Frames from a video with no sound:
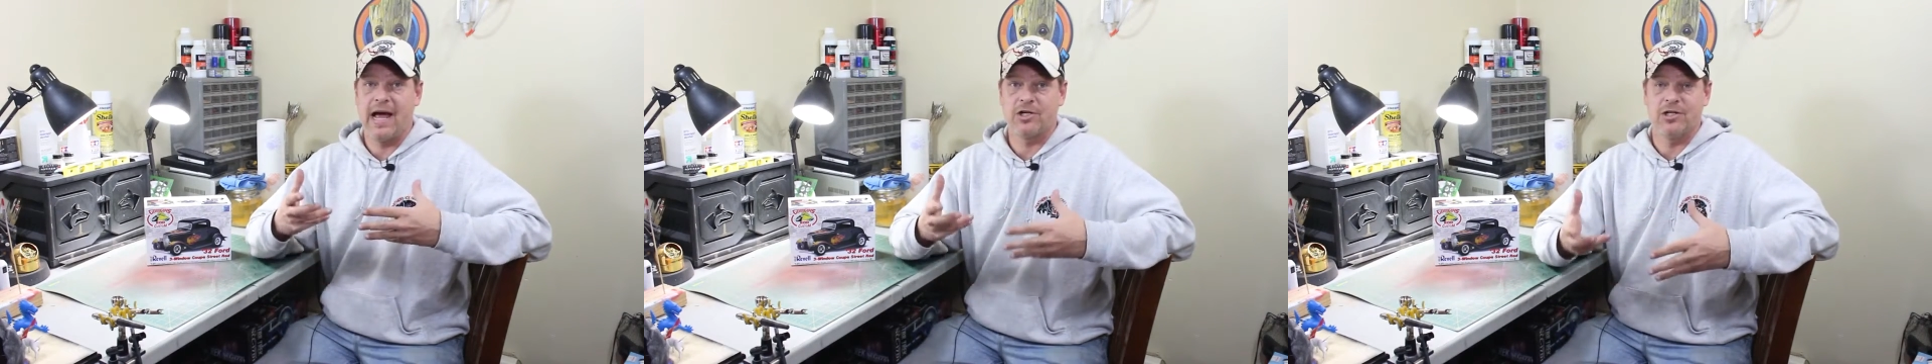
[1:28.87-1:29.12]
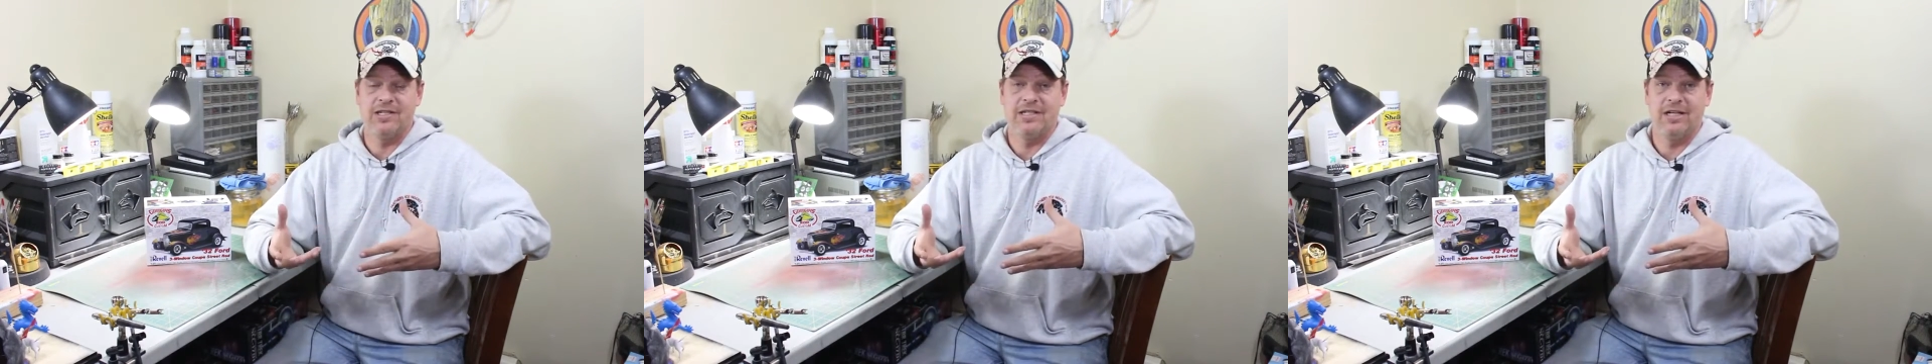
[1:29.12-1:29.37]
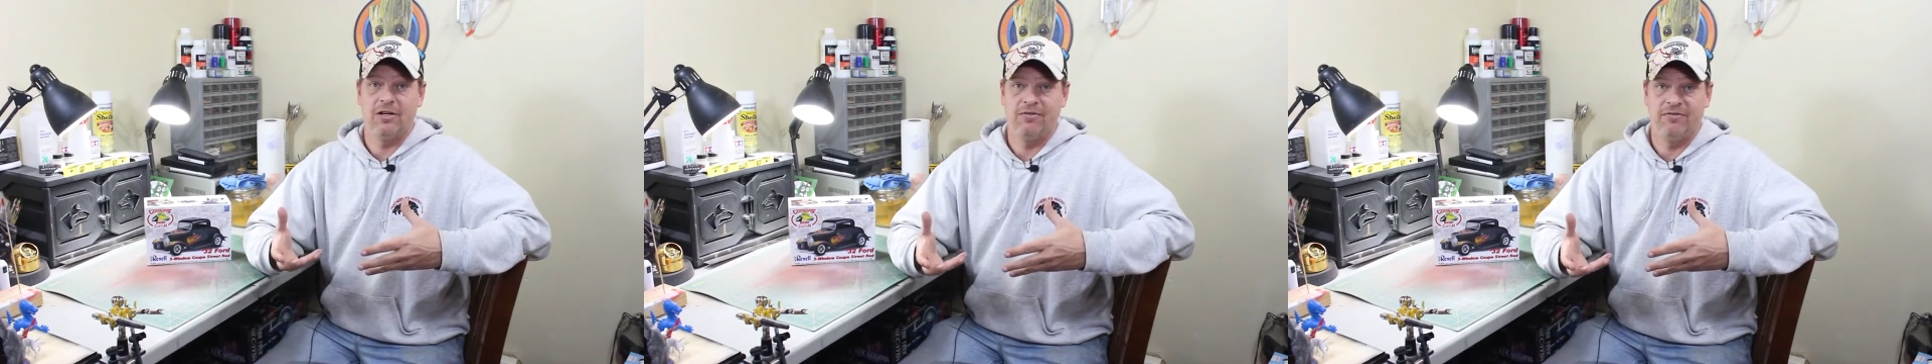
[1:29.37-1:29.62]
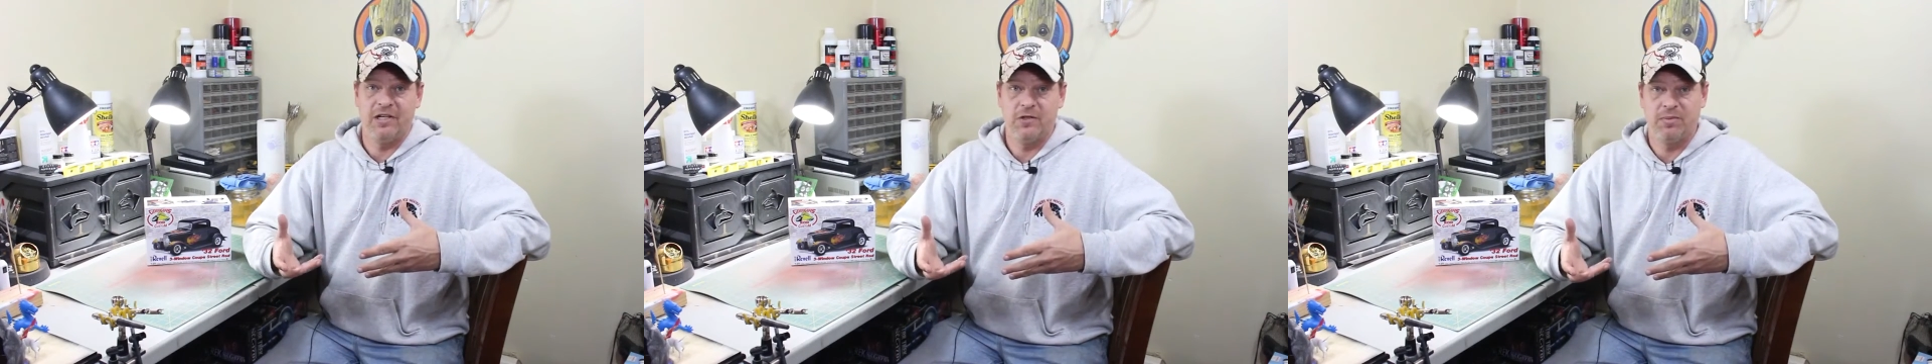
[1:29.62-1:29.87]
actually seen on
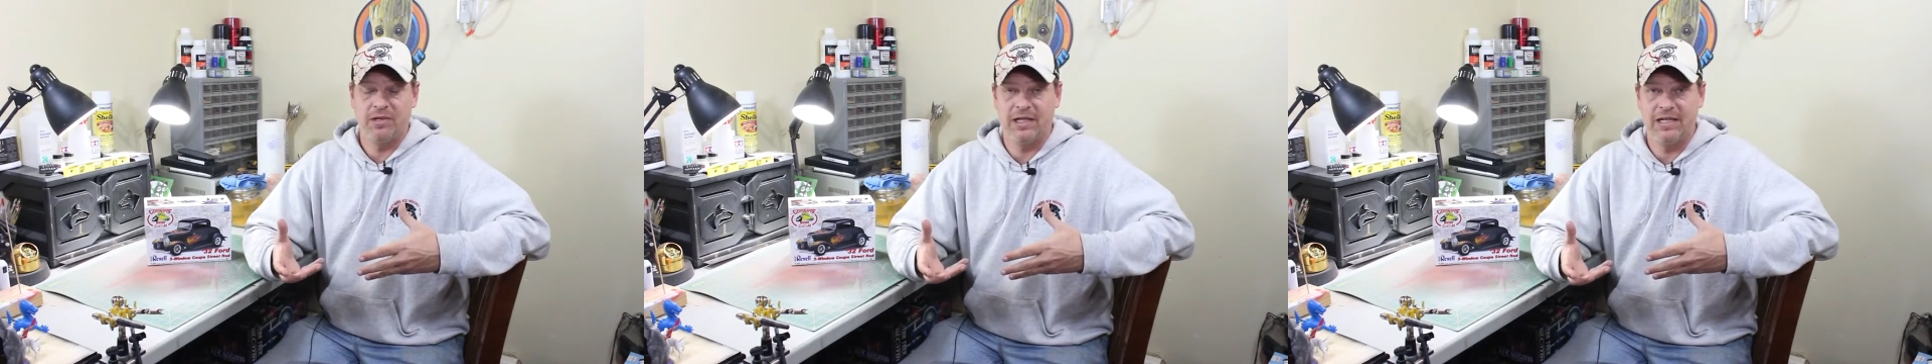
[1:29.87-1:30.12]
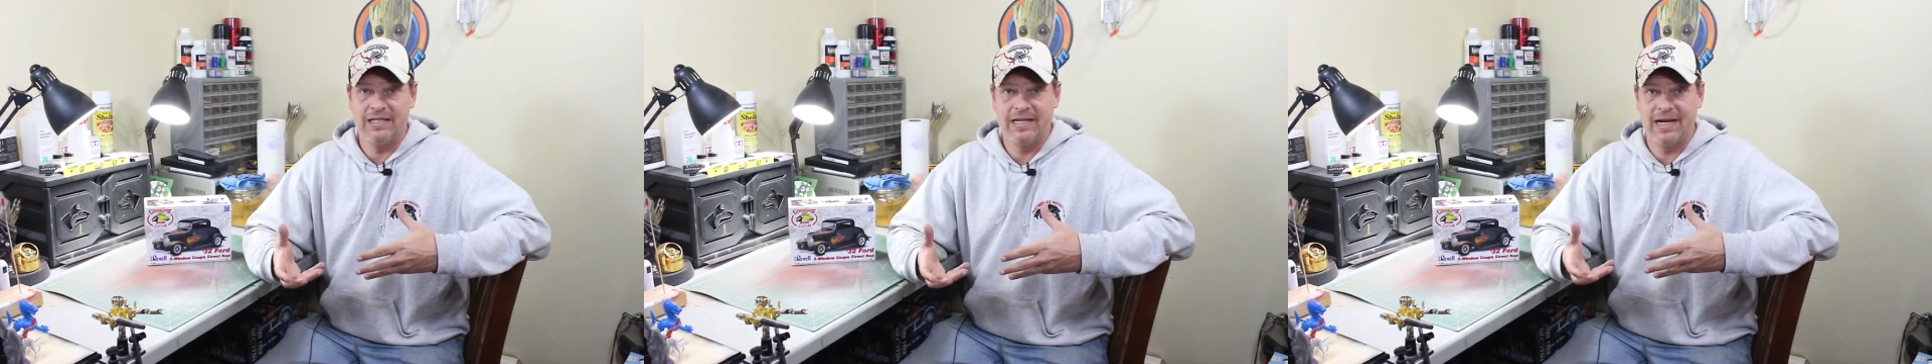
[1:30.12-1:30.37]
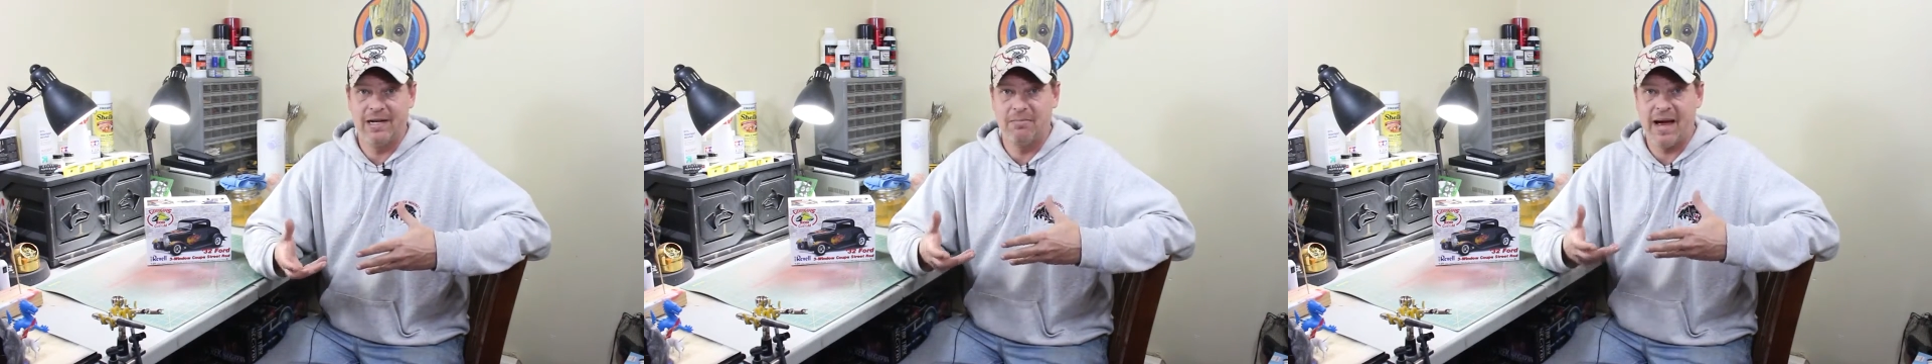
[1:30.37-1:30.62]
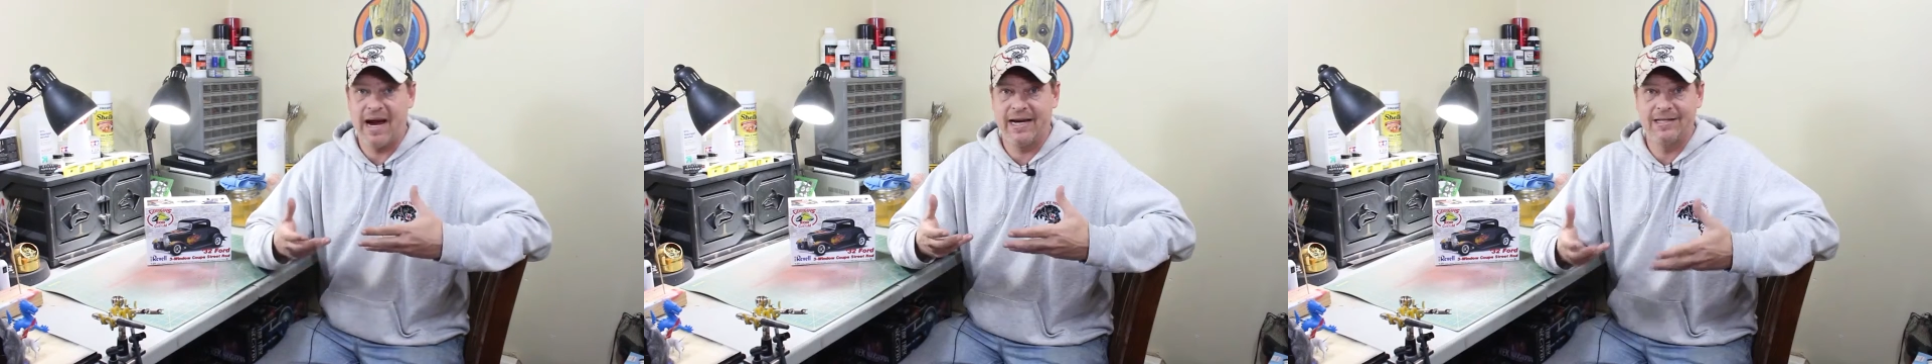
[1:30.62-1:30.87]
Facebook he's getting
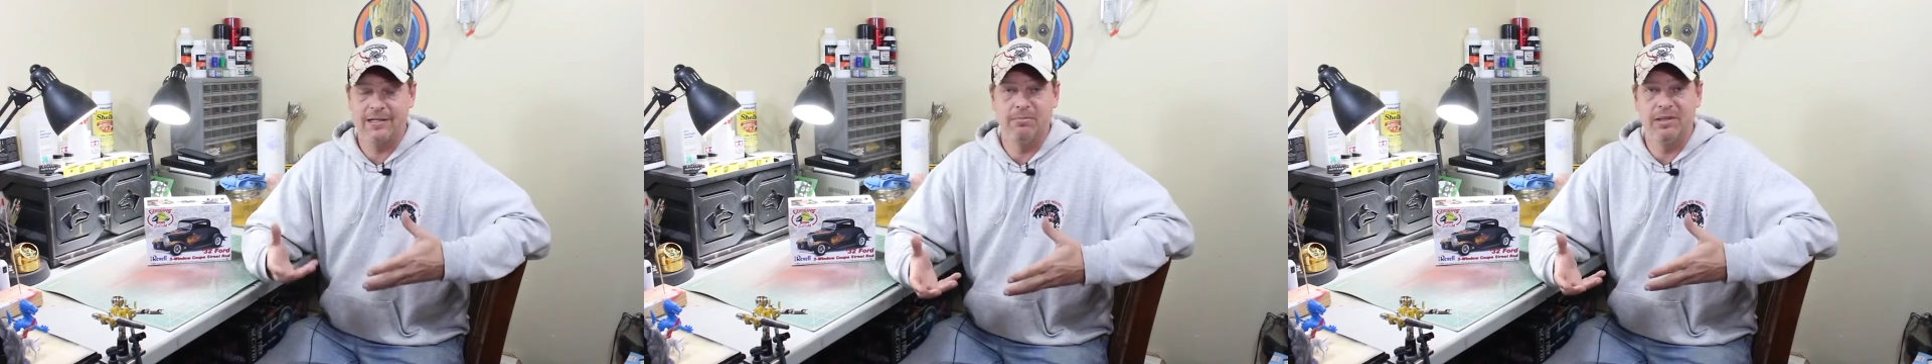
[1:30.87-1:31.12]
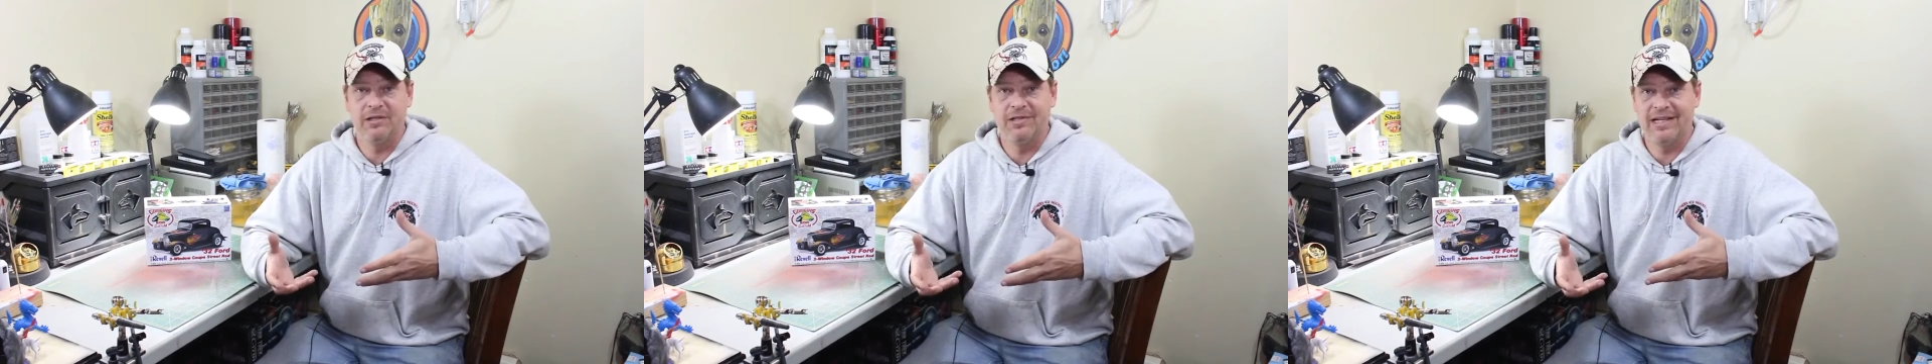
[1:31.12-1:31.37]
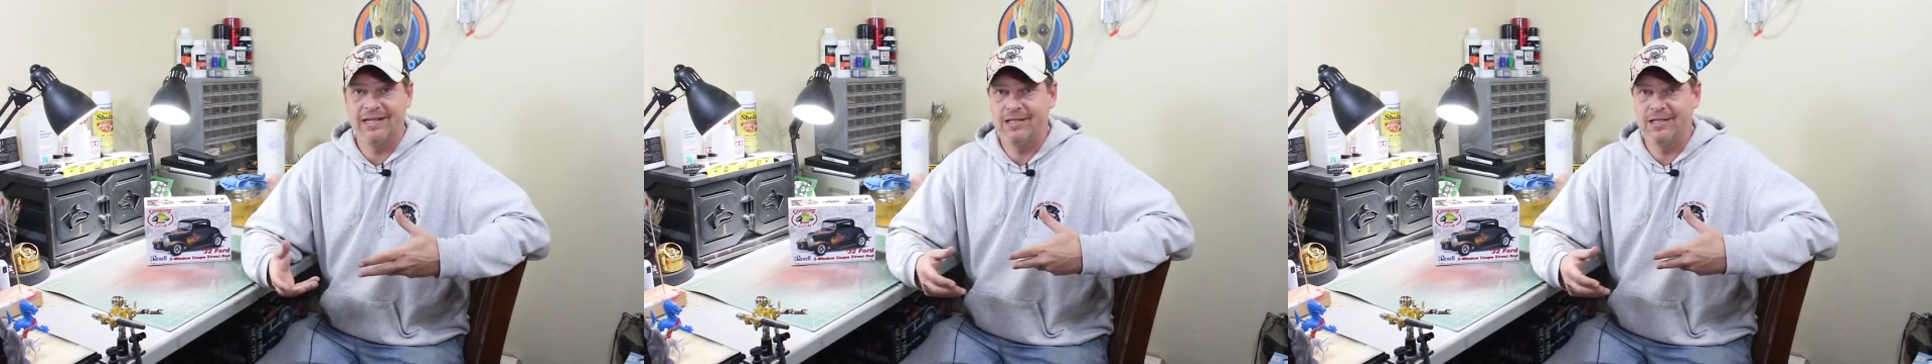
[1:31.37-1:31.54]
back into building,